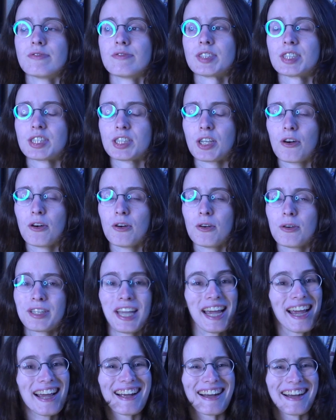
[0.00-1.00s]
So
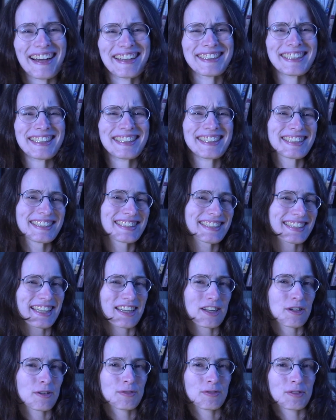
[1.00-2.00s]
yeah, I think it's
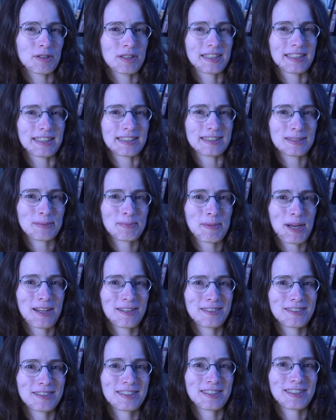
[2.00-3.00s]
enough for this
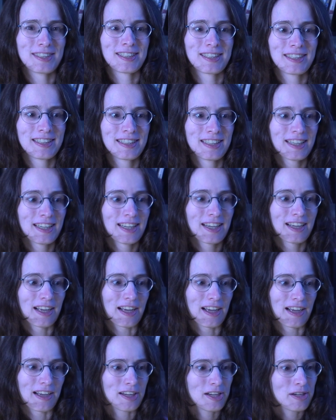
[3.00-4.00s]
month.
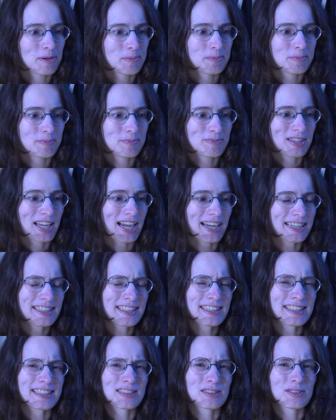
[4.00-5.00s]
Um, I
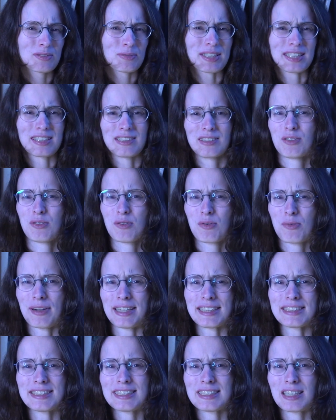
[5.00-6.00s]
think it's what
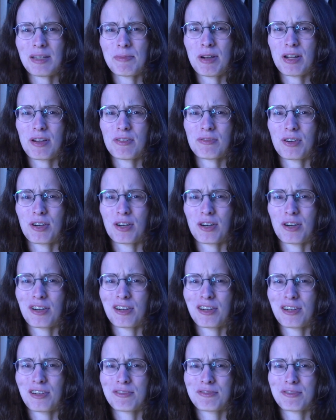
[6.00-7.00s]
quite similar
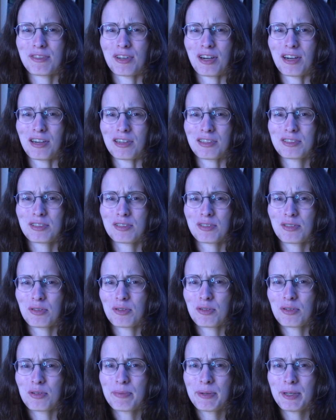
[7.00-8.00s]
of
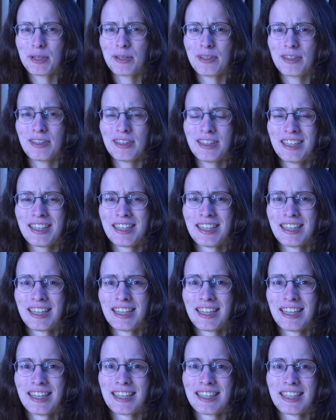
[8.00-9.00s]
October
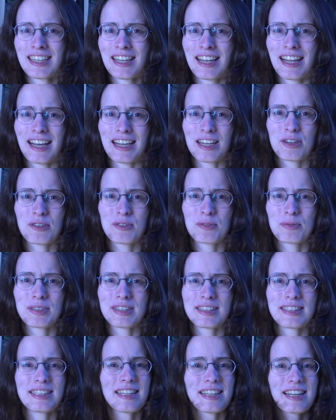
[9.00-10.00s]
like we
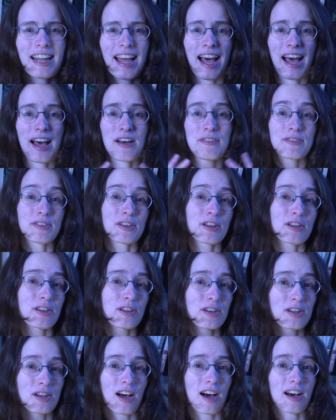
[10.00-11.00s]
didn't have
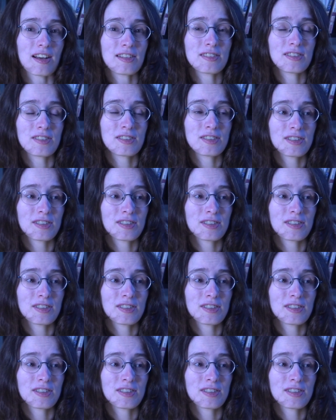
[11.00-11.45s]
a lot,